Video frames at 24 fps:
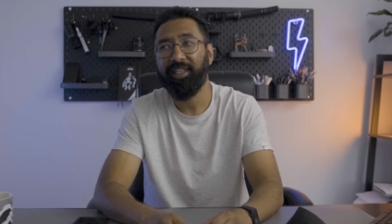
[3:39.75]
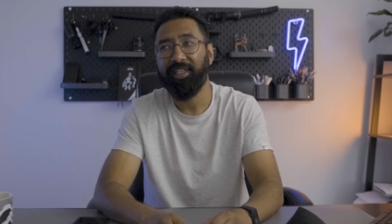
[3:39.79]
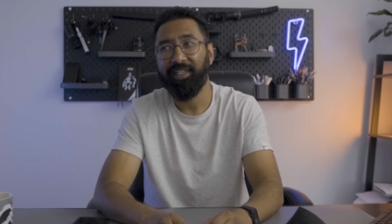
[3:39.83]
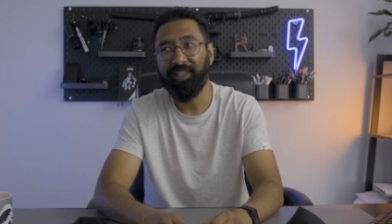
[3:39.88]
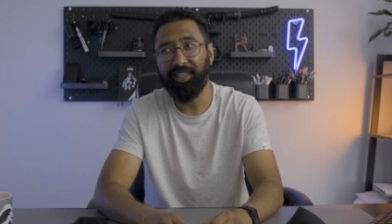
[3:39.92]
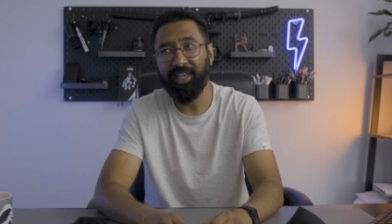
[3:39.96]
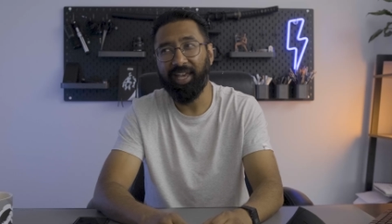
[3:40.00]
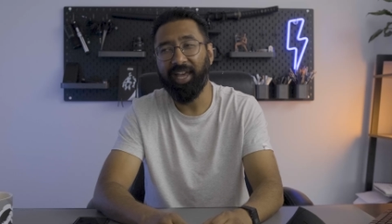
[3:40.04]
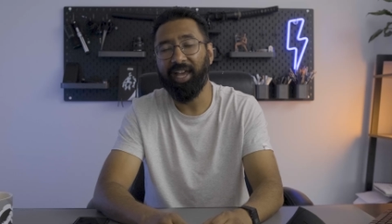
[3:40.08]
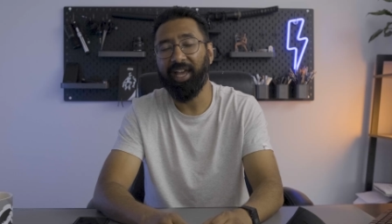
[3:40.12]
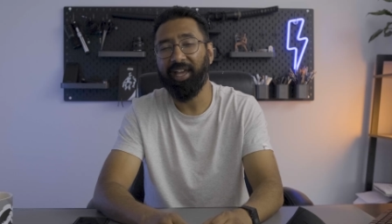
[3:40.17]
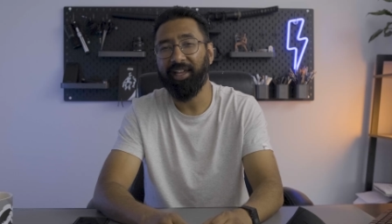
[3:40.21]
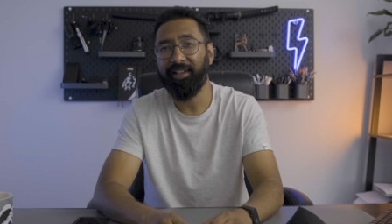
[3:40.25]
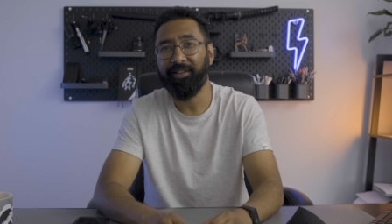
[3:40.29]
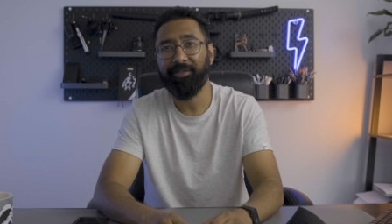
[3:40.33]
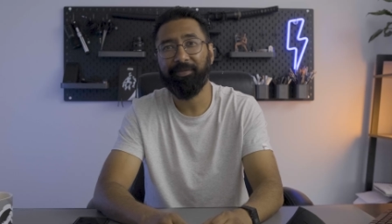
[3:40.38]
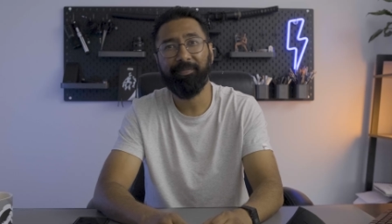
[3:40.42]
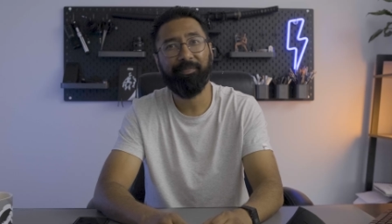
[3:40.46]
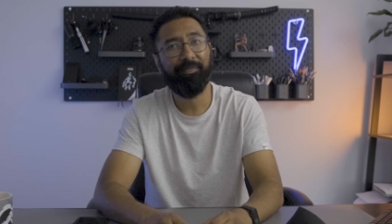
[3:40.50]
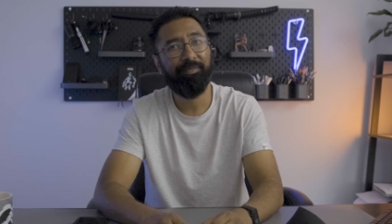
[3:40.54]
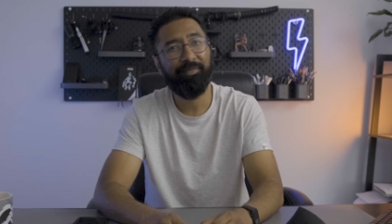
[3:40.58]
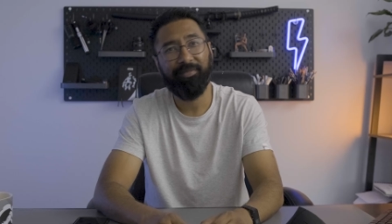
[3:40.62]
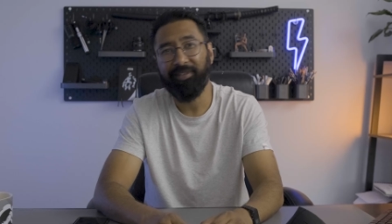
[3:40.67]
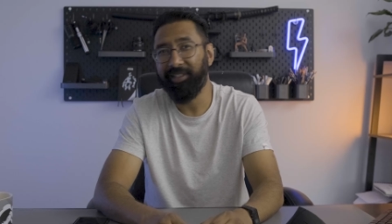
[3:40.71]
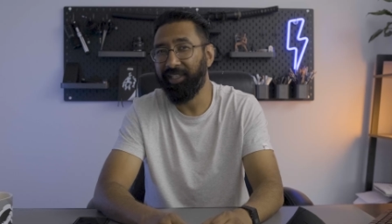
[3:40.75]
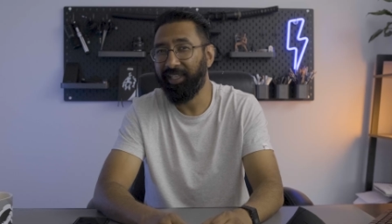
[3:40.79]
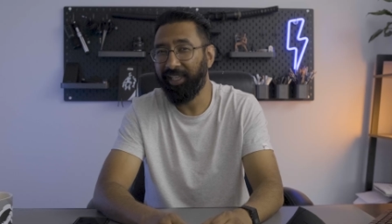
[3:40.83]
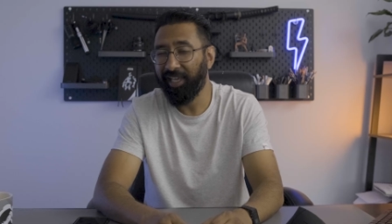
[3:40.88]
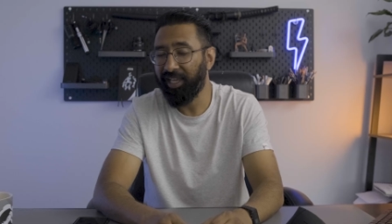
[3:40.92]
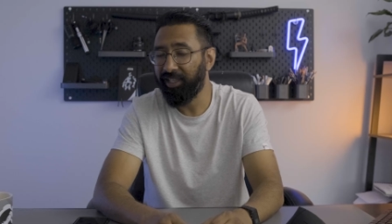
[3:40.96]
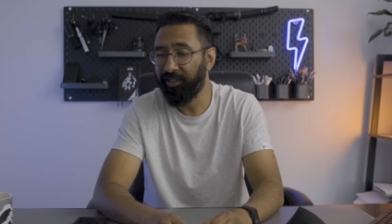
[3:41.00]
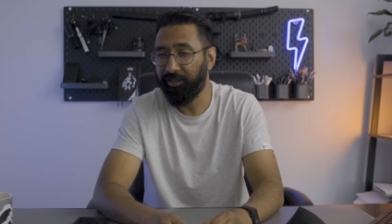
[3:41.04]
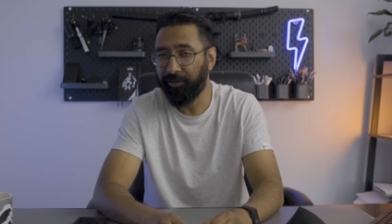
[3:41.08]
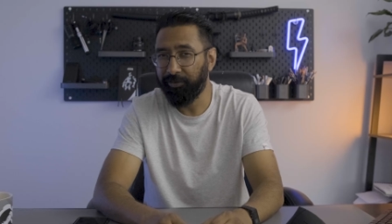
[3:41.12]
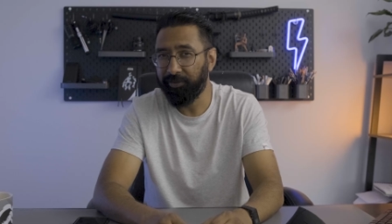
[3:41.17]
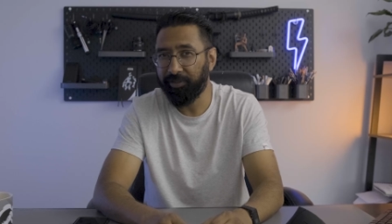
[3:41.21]
yeah, you
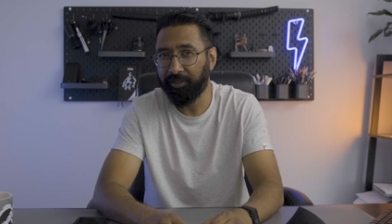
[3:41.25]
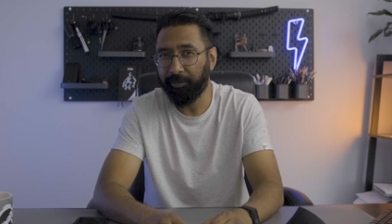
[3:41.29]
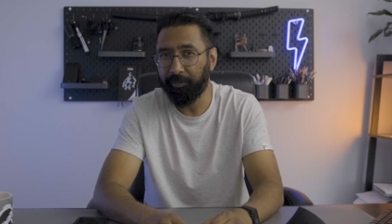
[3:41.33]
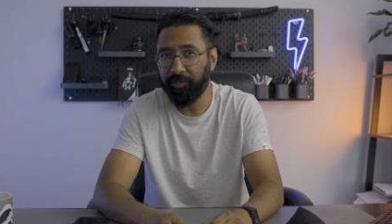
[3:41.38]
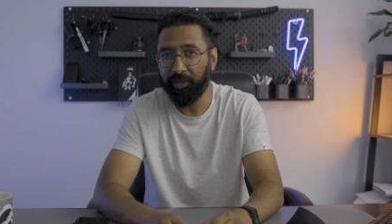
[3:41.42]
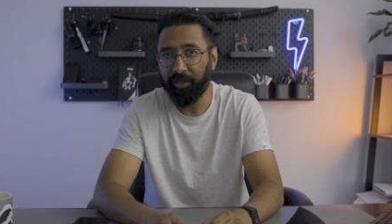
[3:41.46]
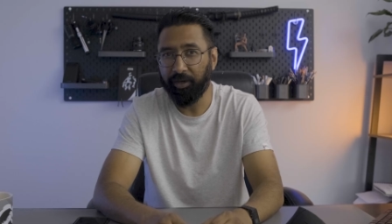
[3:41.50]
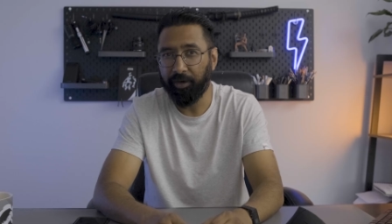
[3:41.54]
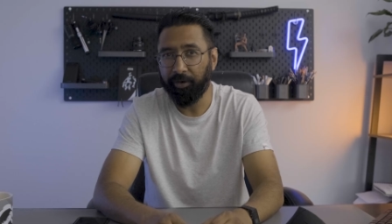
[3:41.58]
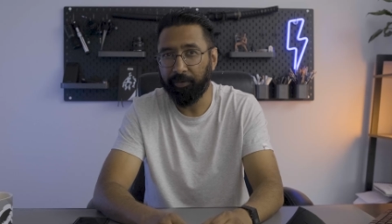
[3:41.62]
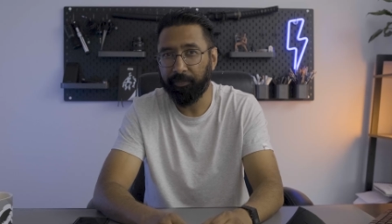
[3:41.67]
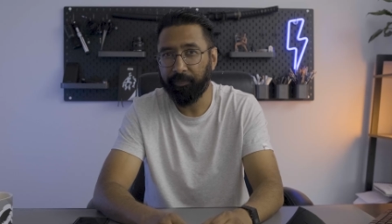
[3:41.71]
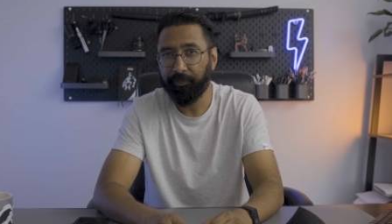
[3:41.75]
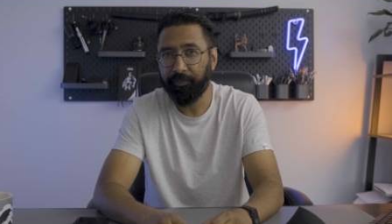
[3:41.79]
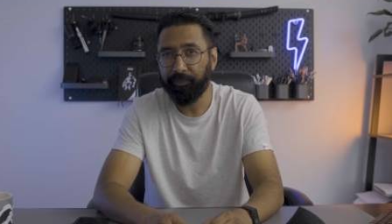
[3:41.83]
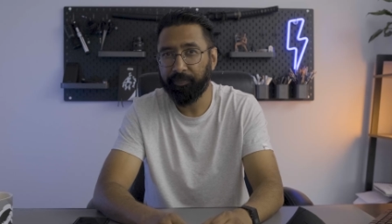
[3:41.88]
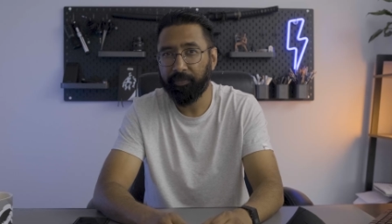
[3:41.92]
can't use them here.